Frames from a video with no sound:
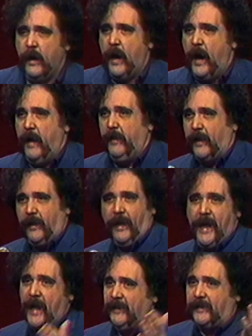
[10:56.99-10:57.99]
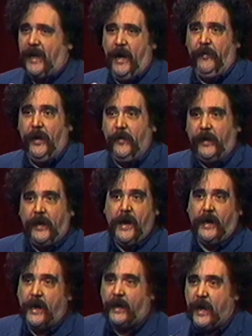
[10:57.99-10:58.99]
And the Klan's down there, the
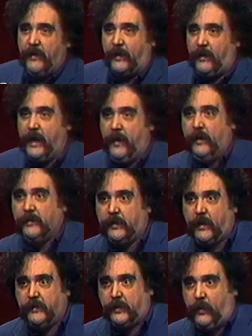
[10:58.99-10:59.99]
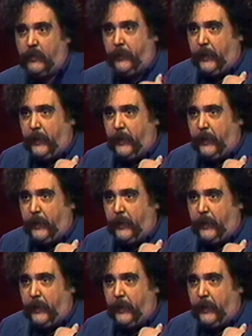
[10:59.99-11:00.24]
KKK, the Klan, there's a gutsy group of